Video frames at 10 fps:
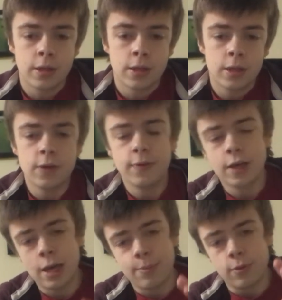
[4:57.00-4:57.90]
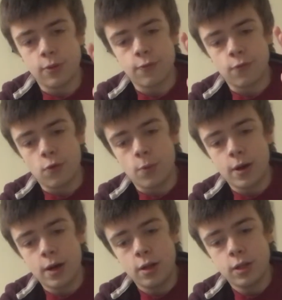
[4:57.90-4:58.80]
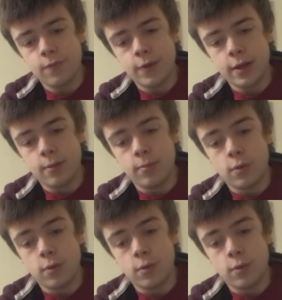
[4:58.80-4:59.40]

Nothing happens for a while, and then